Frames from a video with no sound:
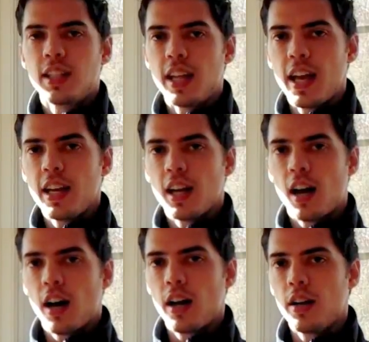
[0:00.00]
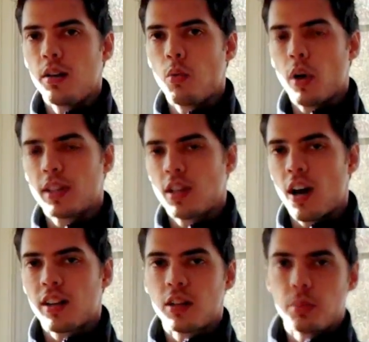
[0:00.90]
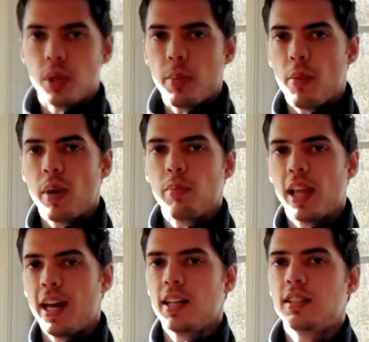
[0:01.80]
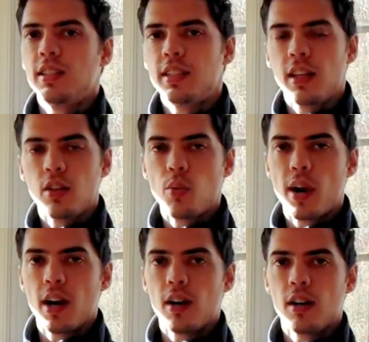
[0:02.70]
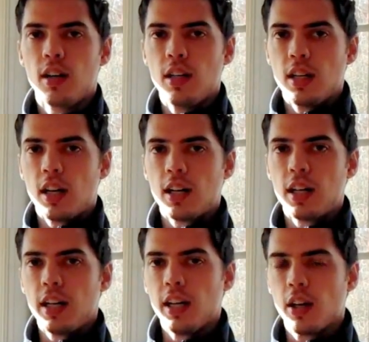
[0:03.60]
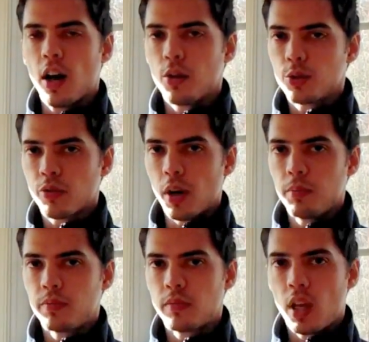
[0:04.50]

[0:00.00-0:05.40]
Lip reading: Today I want to talk a little bit about my plans and tell you where I got those from.